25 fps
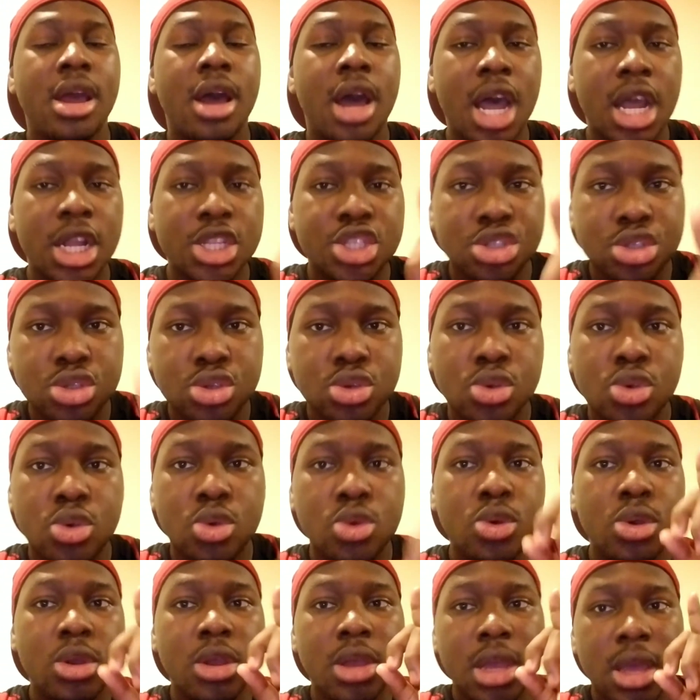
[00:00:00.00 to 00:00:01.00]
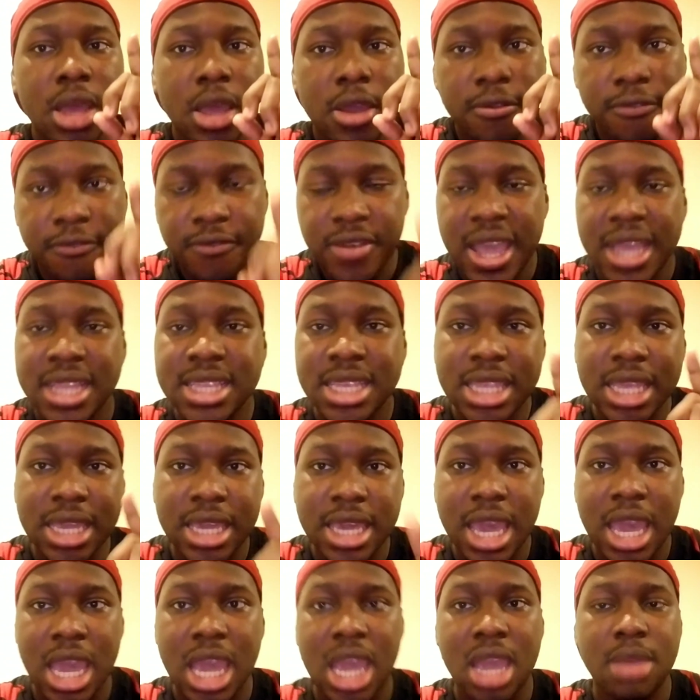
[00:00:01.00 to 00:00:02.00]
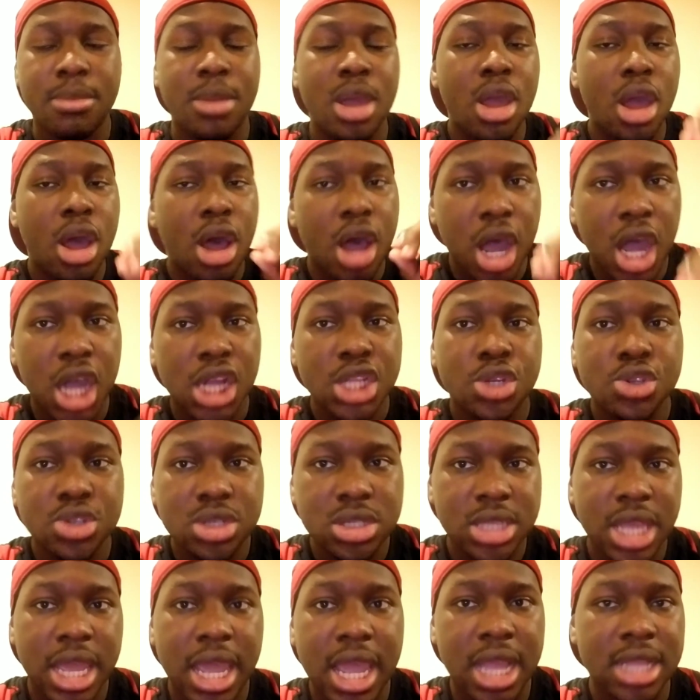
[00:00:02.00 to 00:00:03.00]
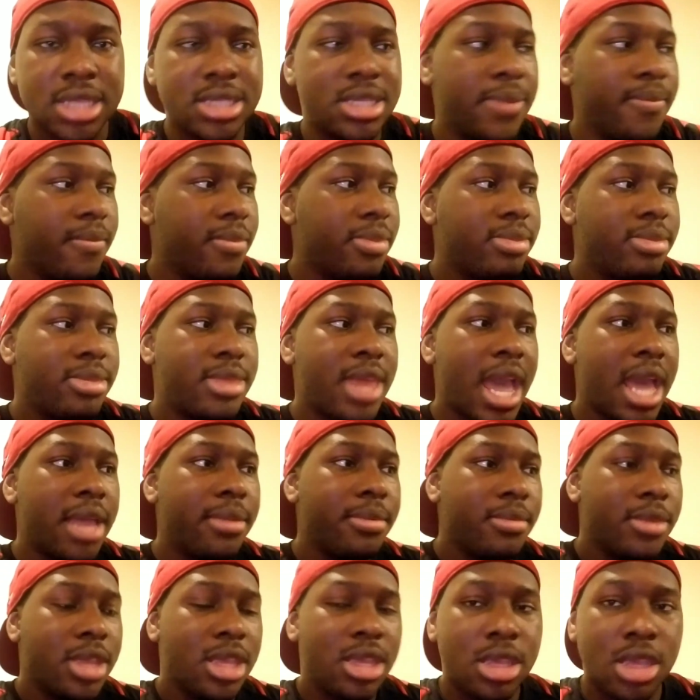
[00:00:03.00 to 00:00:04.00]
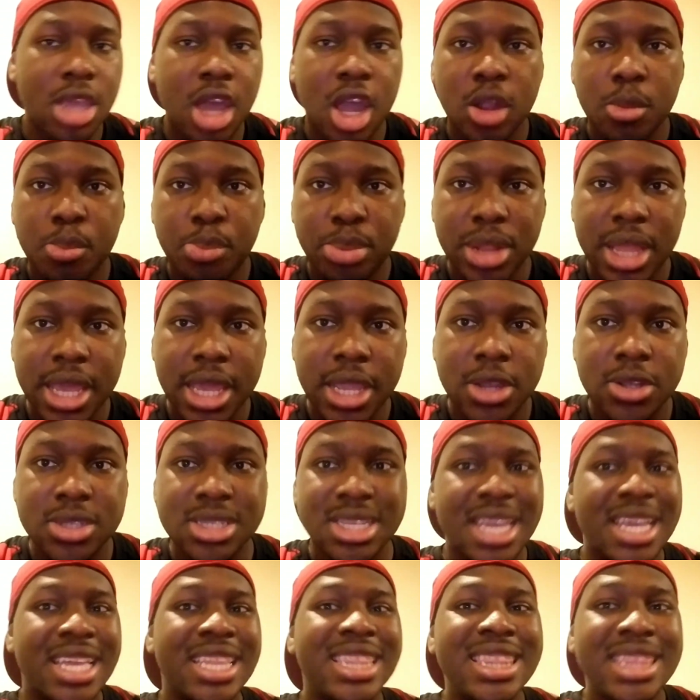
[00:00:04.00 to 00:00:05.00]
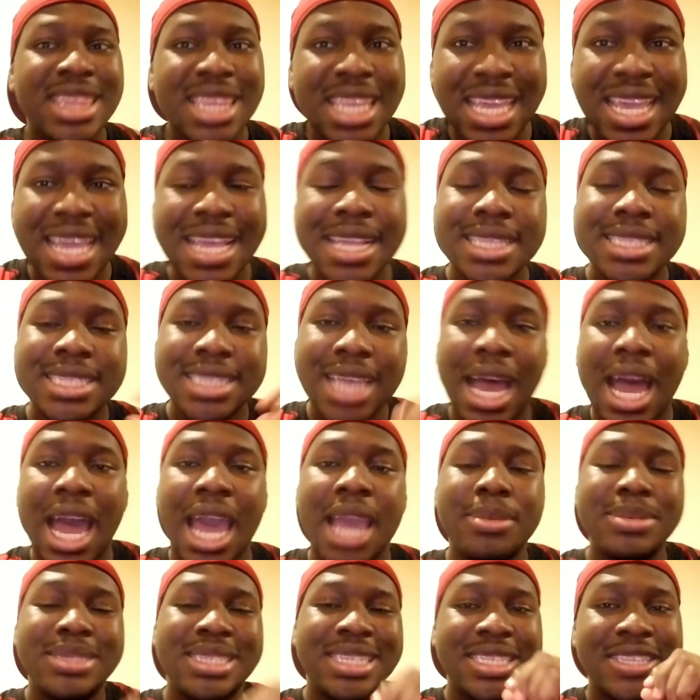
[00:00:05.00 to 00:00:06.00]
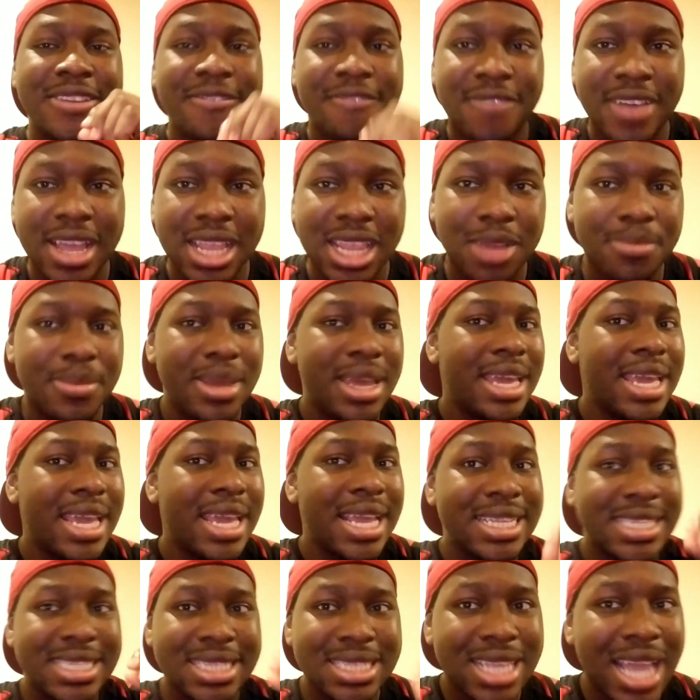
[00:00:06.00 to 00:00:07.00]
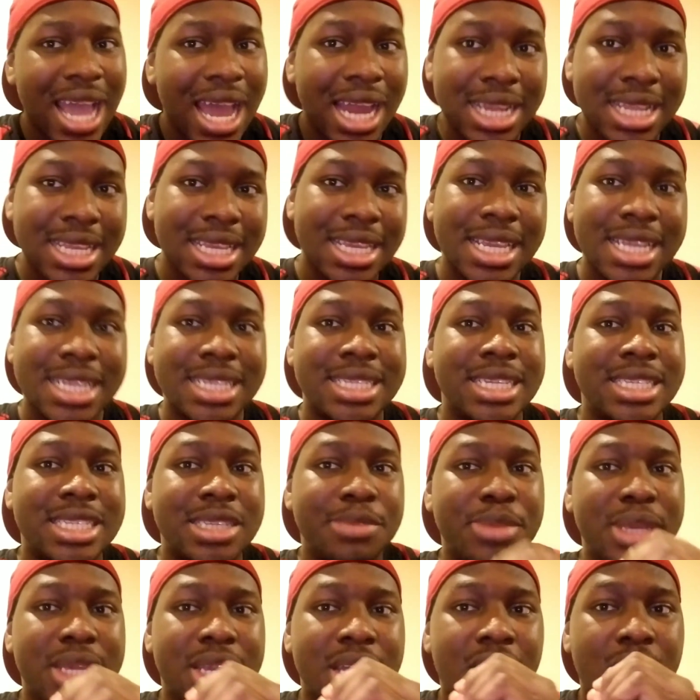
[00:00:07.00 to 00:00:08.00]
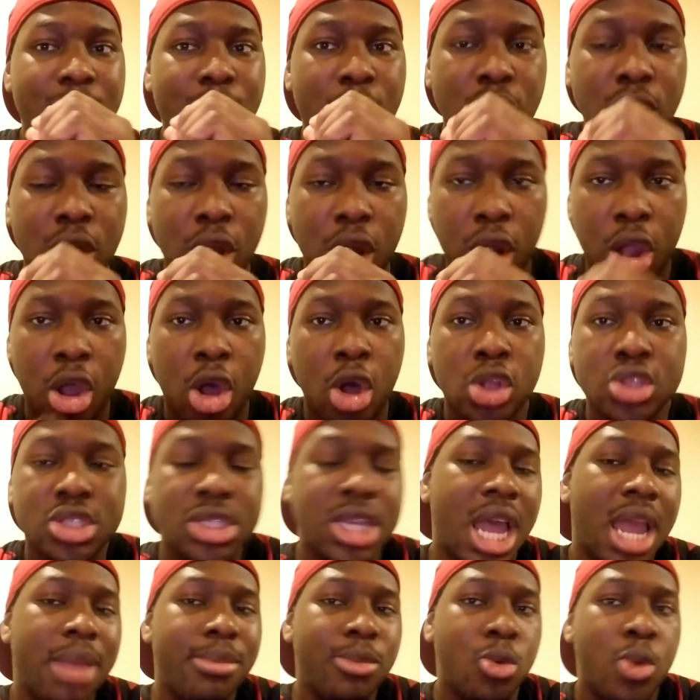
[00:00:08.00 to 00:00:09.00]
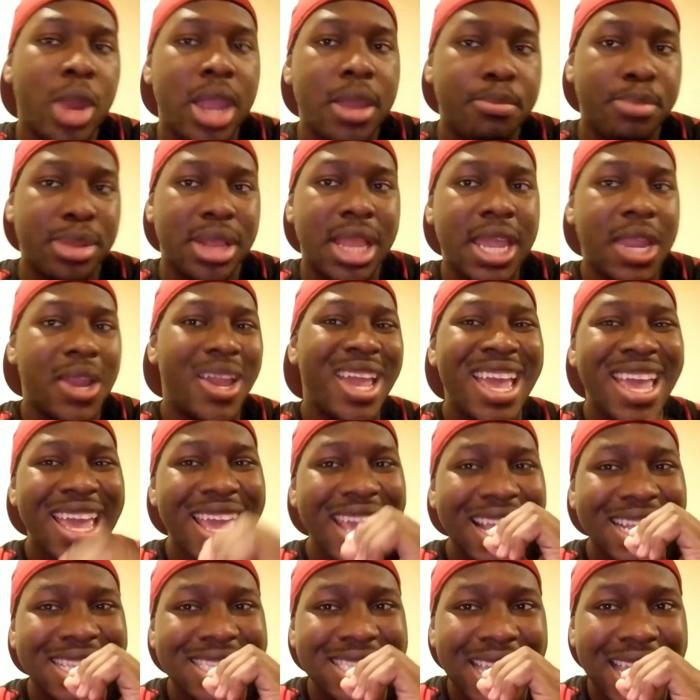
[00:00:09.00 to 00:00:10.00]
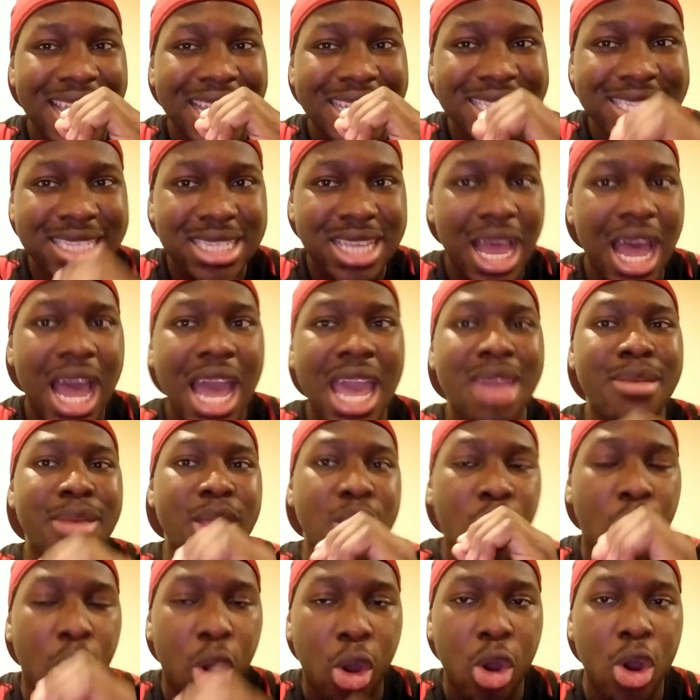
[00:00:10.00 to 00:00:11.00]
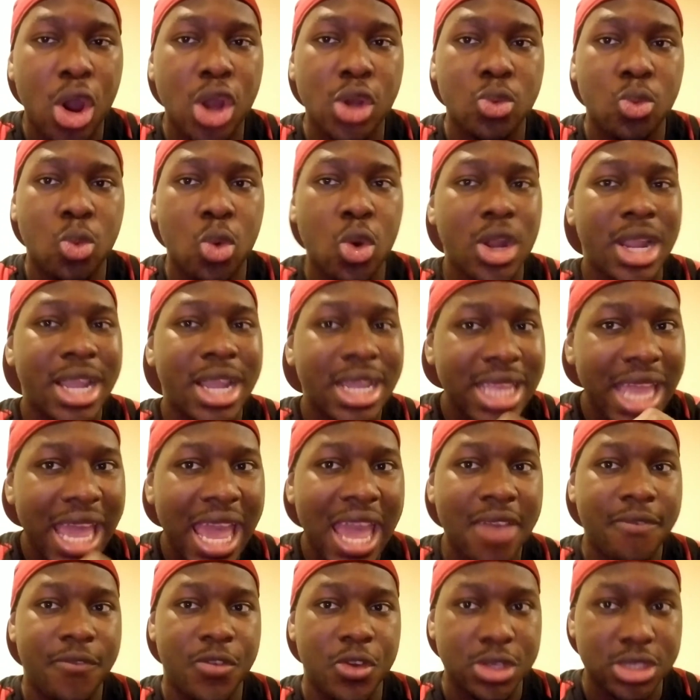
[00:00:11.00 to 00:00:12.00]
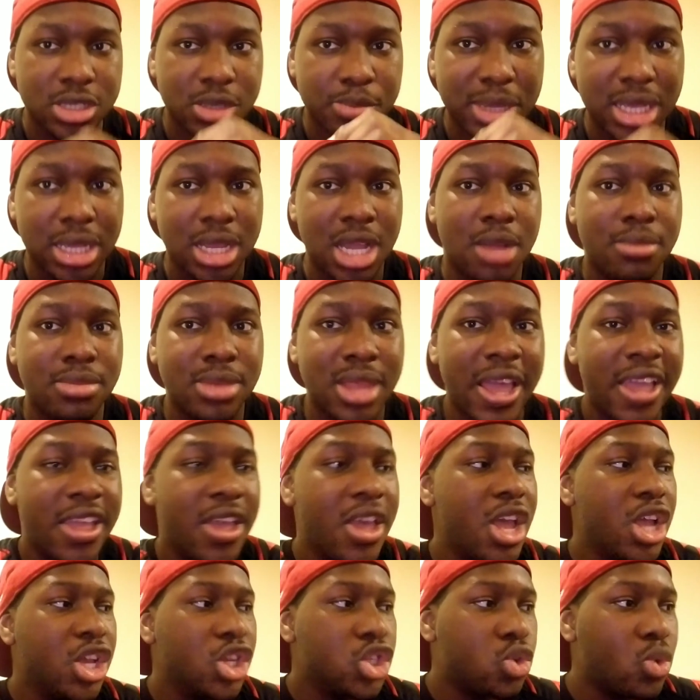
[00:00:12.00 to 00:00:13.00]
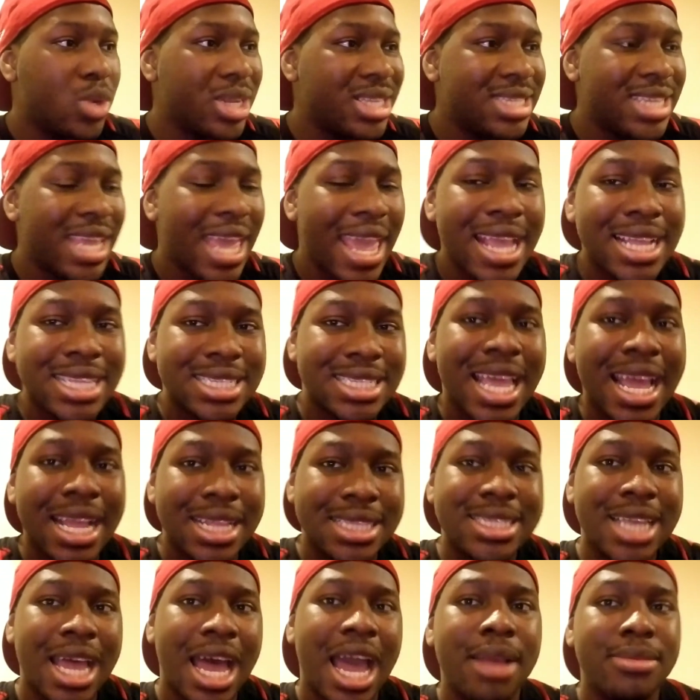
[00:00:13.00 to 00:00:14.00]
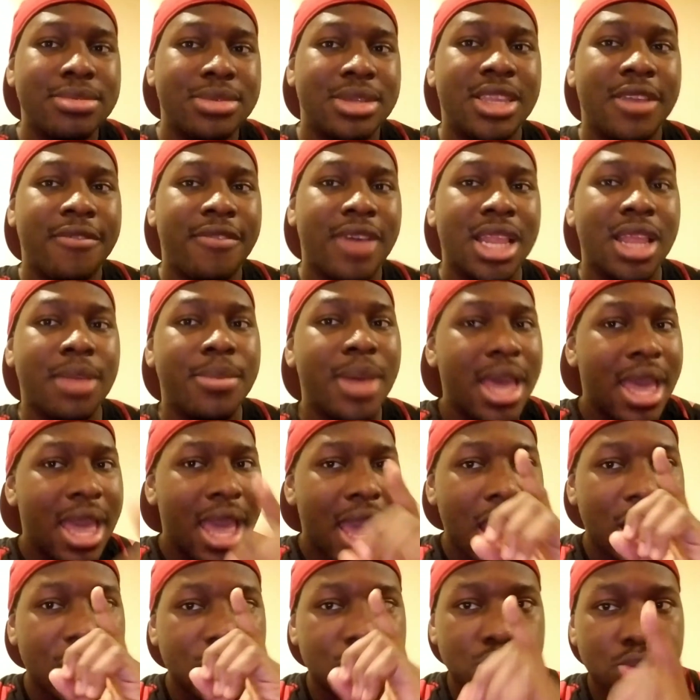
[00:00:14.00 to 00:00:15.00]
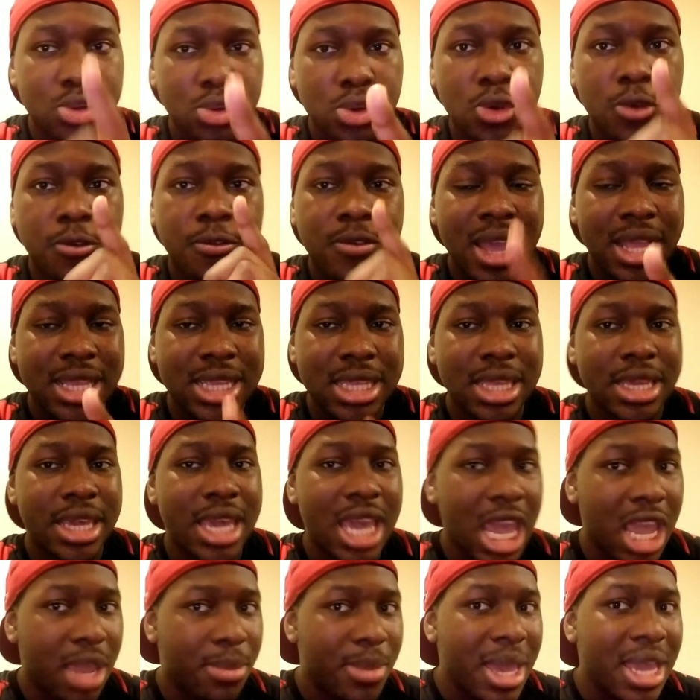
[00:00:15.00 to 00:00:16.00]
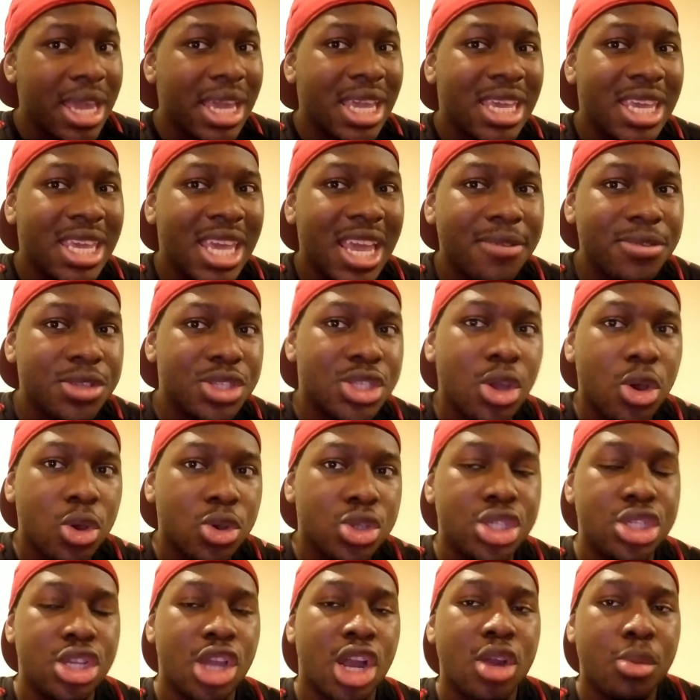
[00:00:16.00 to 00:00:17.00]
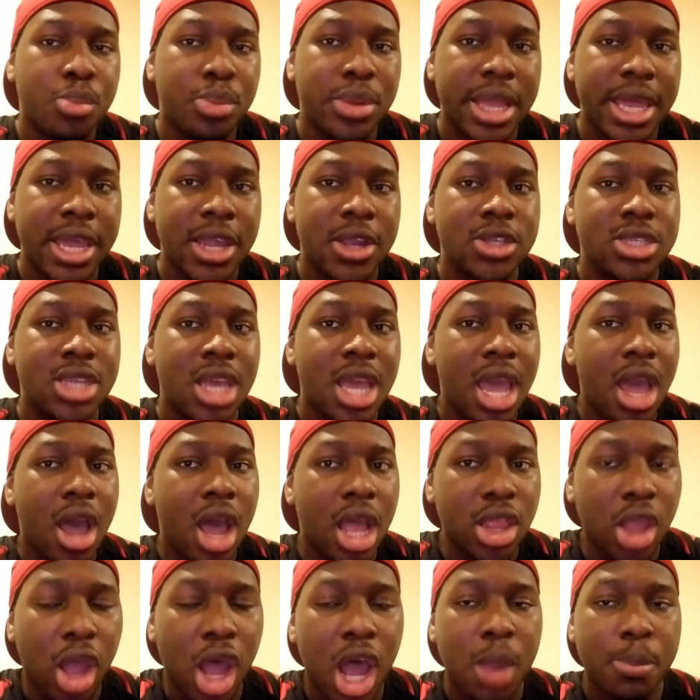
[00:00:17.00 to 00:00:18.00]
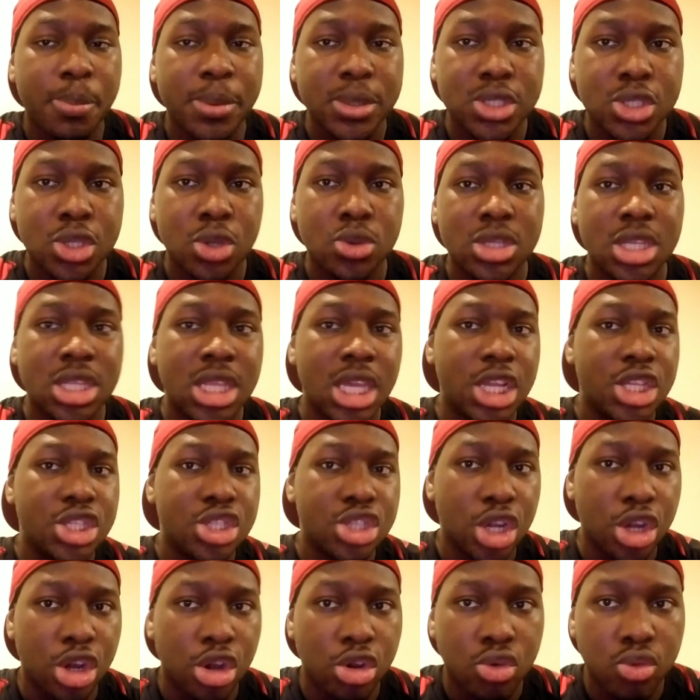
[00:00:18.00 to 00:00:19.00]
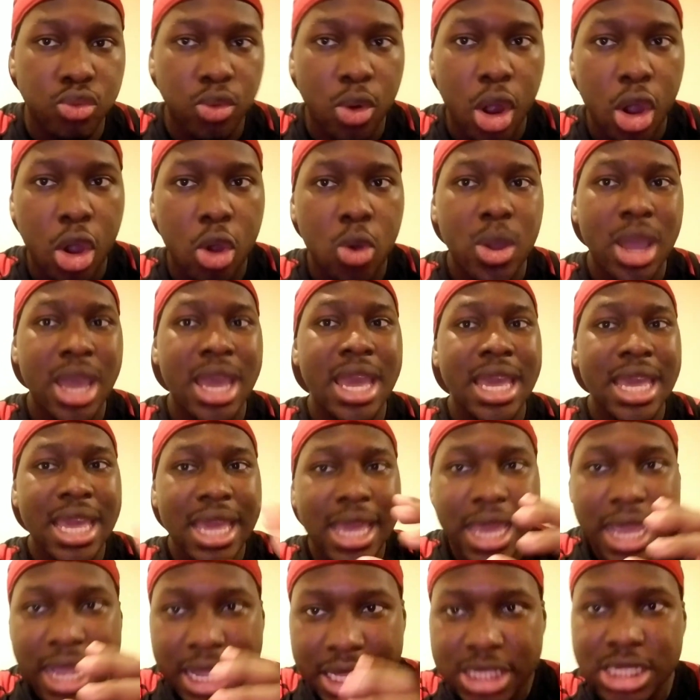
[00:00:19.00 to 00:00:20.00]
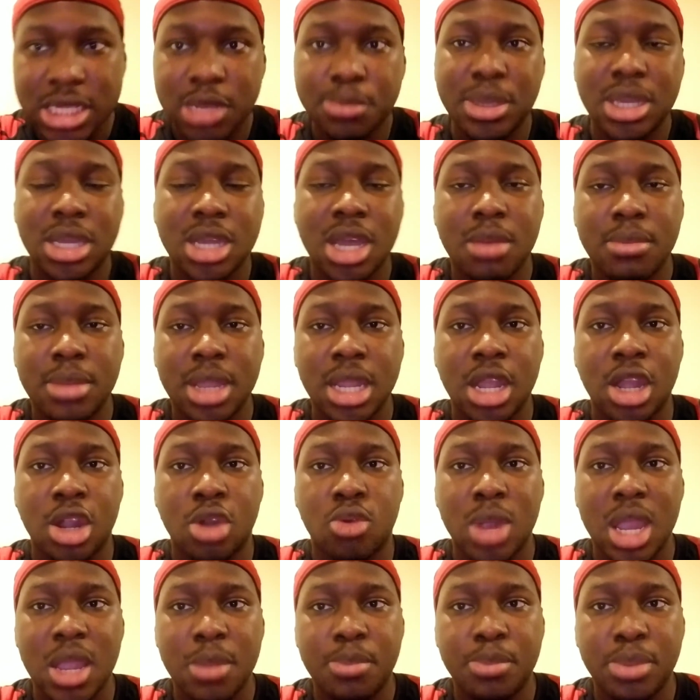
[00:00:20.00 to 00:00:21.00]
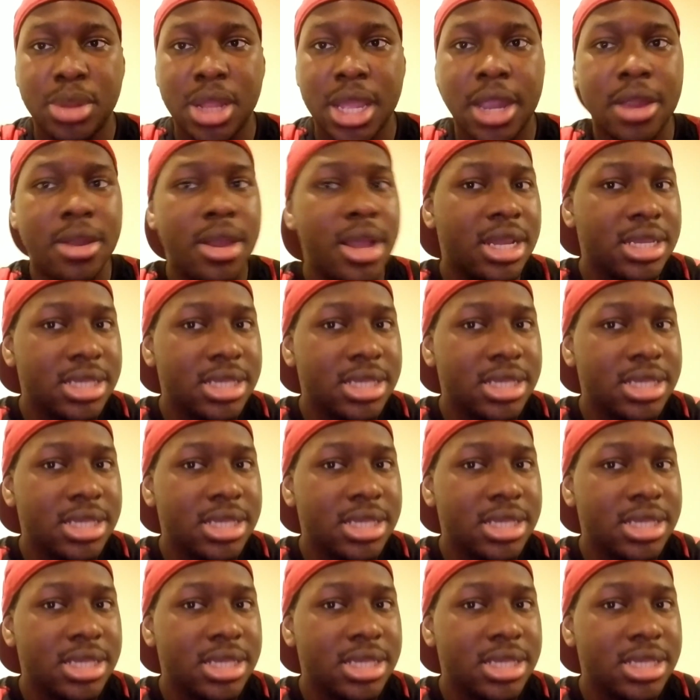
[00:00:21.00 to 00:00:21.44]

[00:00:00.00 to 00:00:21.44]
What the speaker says: A true fan of the game understands that young players need time to develop. It's not easy to become an all-time great player. It takes time and hard work and effort to become that. So it takes that time to develop. A true fan of the game gives those young players an opportunity to grow into becoming a great player.